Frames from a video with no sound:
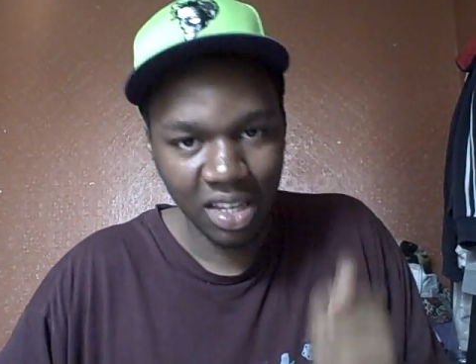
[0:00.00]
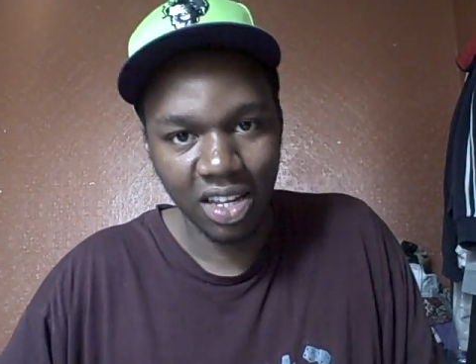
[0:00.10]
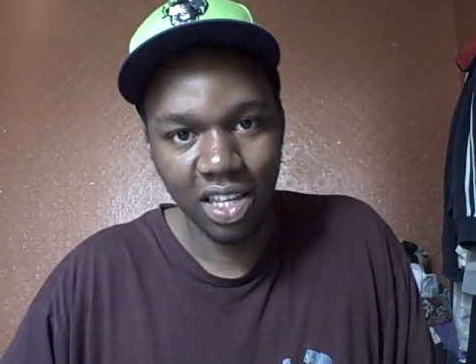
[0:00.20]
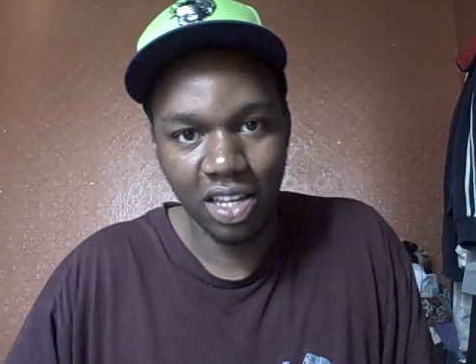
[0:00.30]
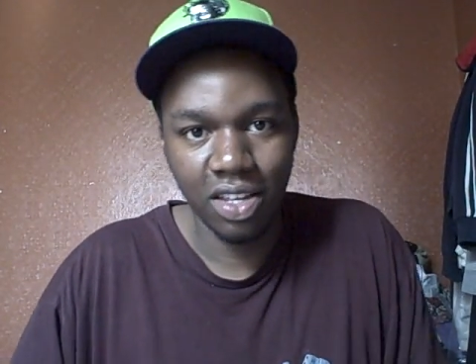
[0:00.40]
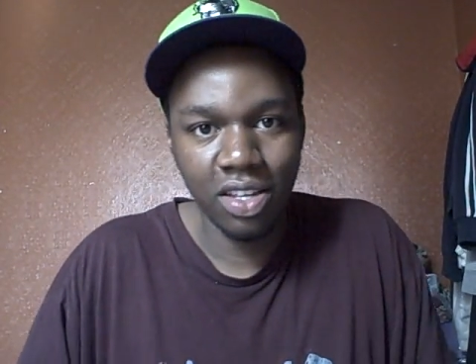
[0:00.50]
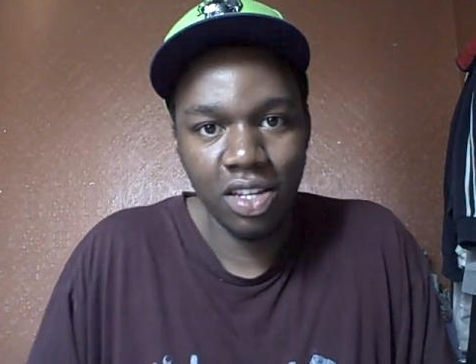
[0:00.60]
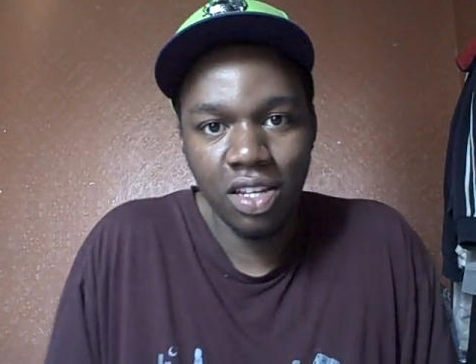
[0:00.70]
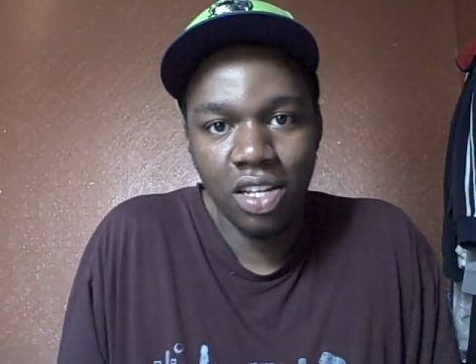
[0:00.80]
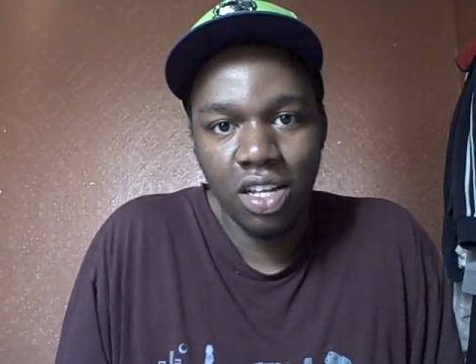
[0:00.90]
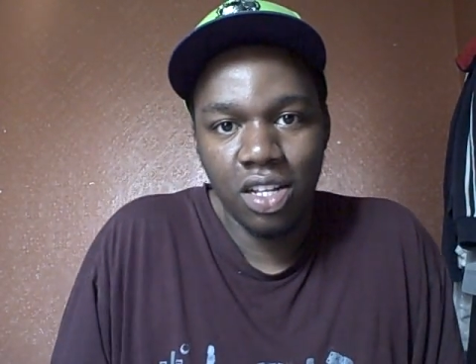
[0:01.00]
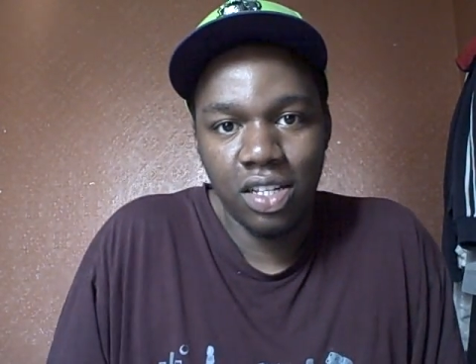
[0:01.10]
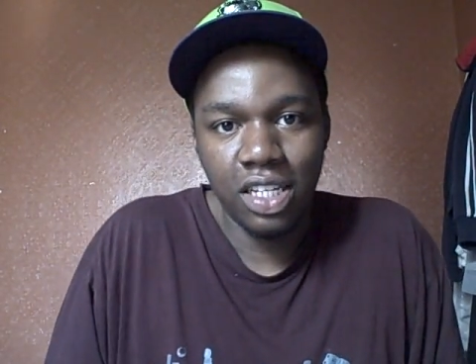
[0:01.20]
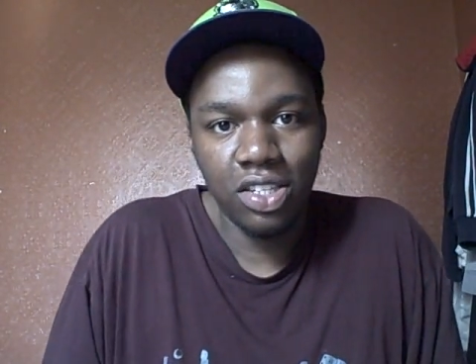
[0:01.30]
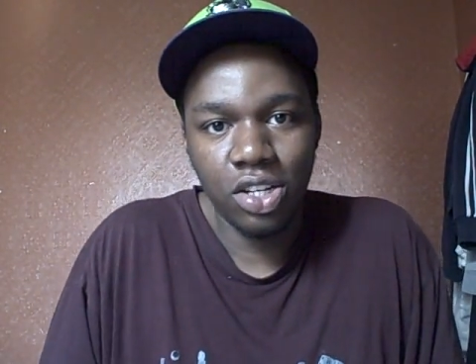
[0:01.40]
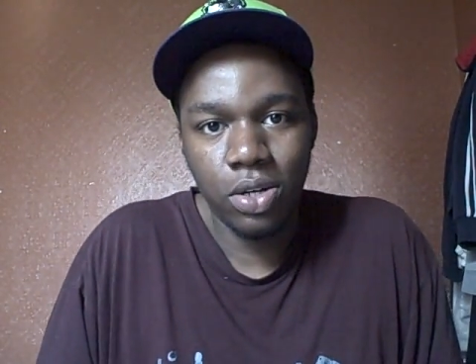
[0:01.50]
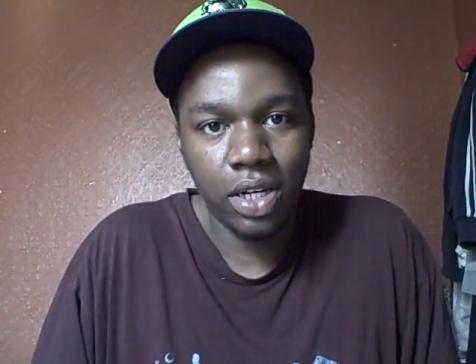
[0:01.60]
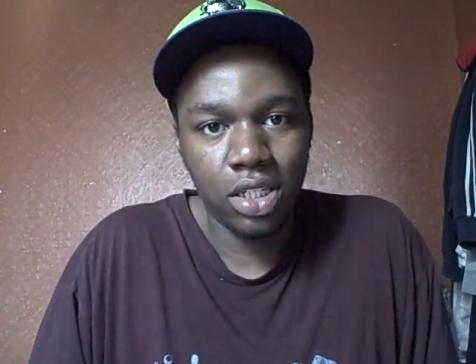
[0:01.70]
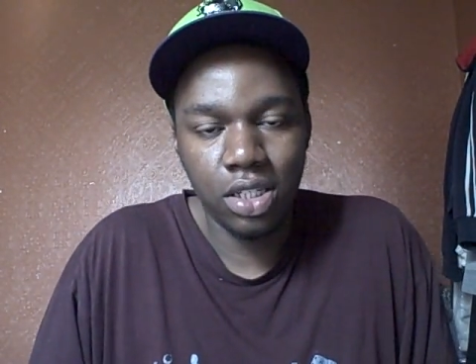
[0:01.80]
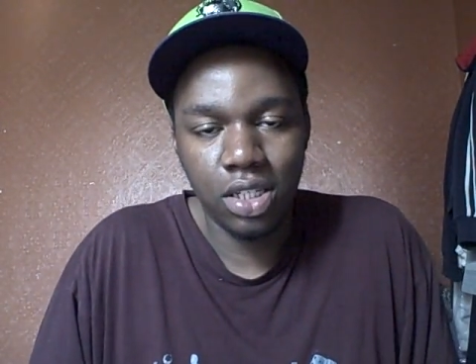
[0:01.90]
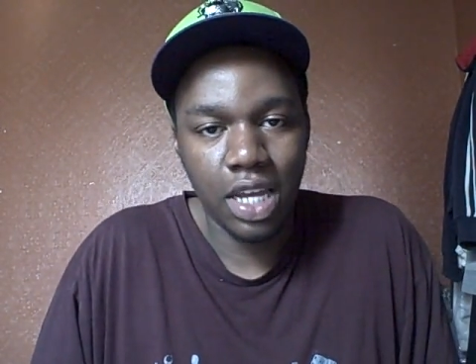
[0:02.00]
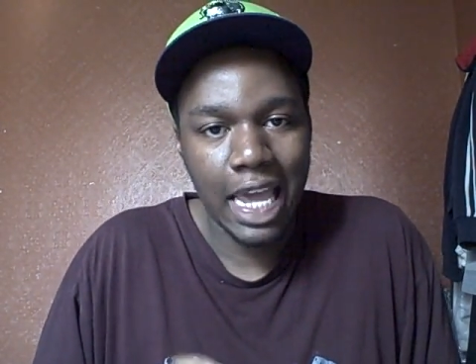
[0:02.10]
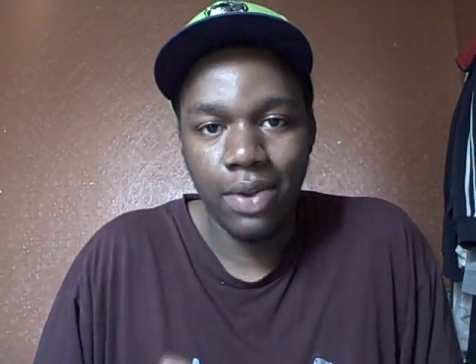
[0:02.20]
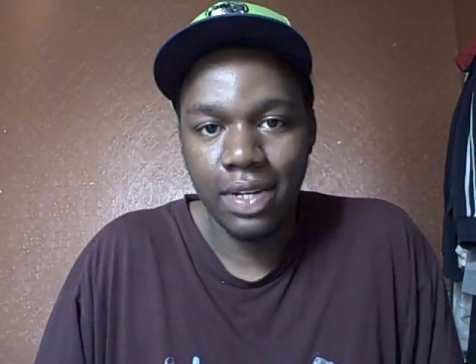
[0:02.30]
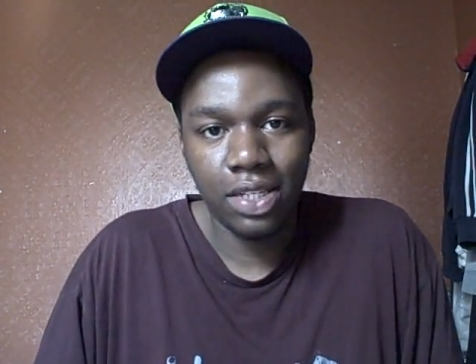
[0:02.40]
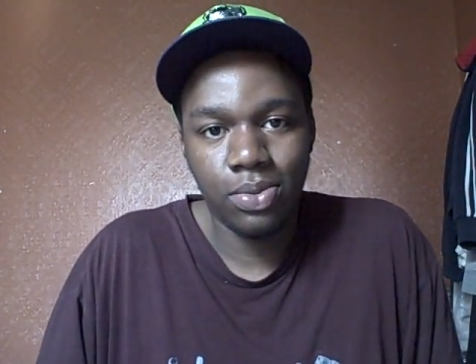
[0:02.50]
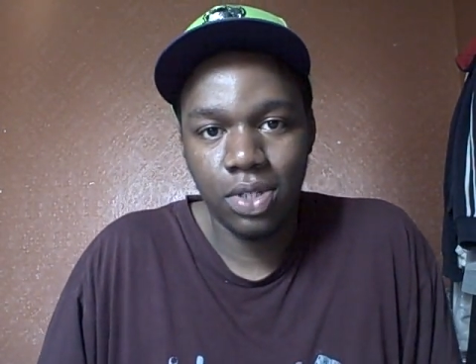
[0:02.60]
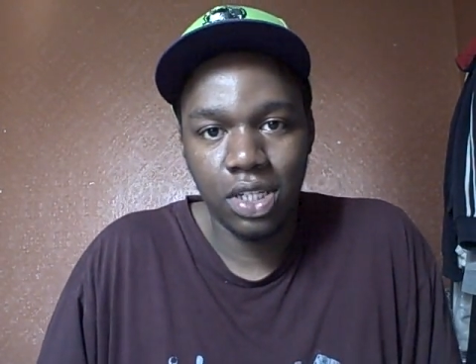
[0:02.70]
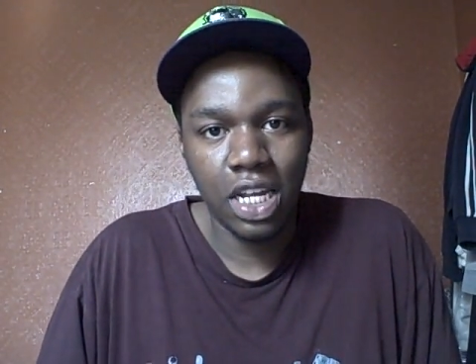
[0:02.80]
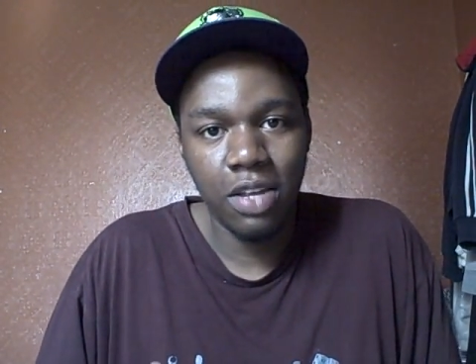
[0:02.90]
okay. This is a question to anyone that's watching,